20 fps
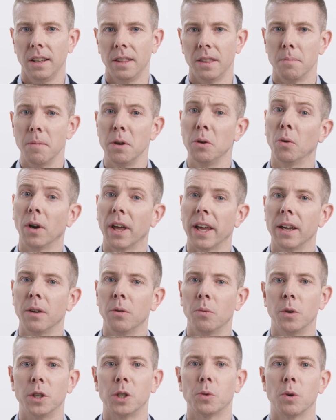The middle layer,
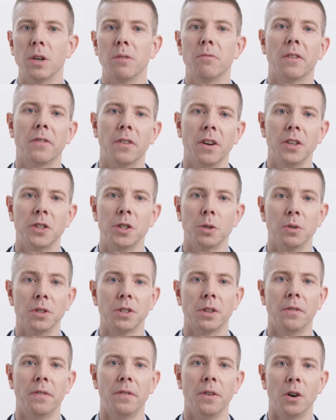which we refer to
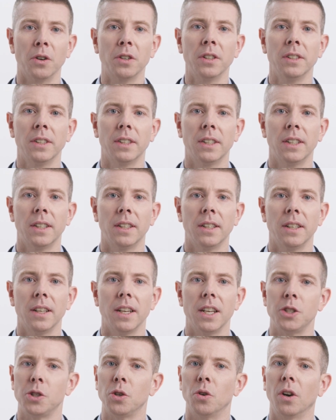as the fog,
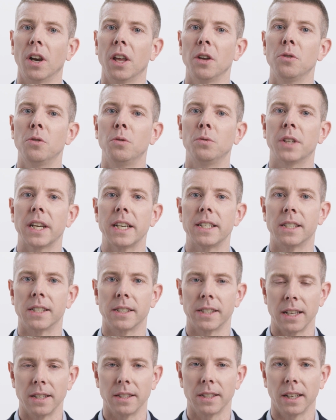is your local data
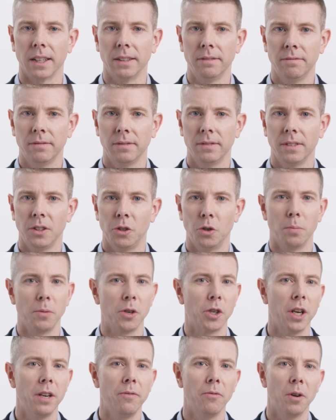center, your
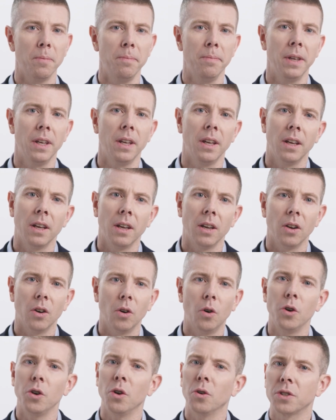machine room,
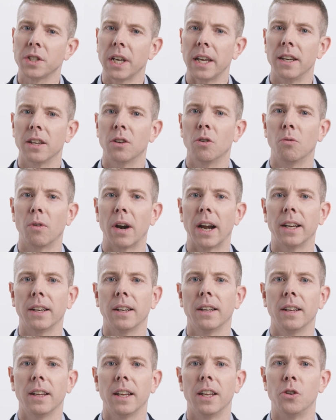or your technical rack
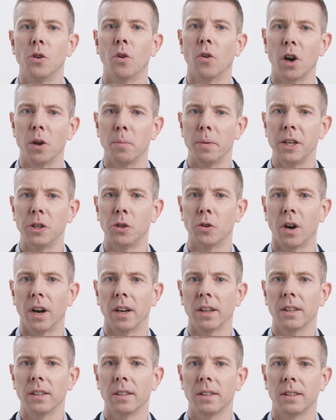in your OB
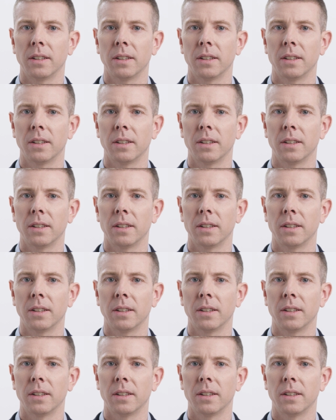truck.